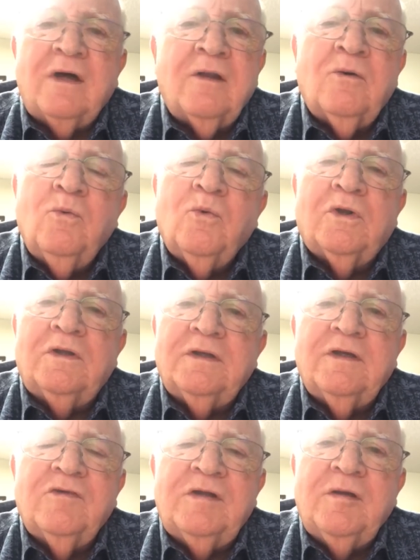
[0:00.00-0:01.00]
I don't want to
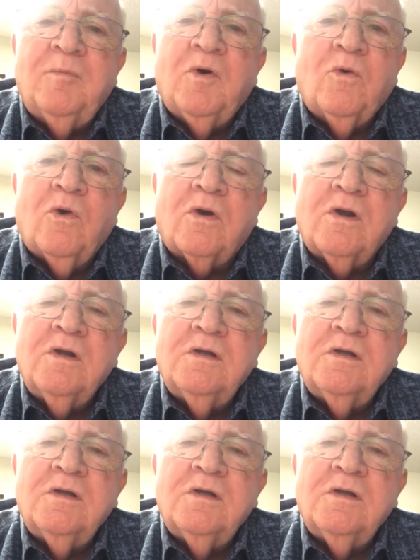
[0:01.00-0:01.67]
live anymore.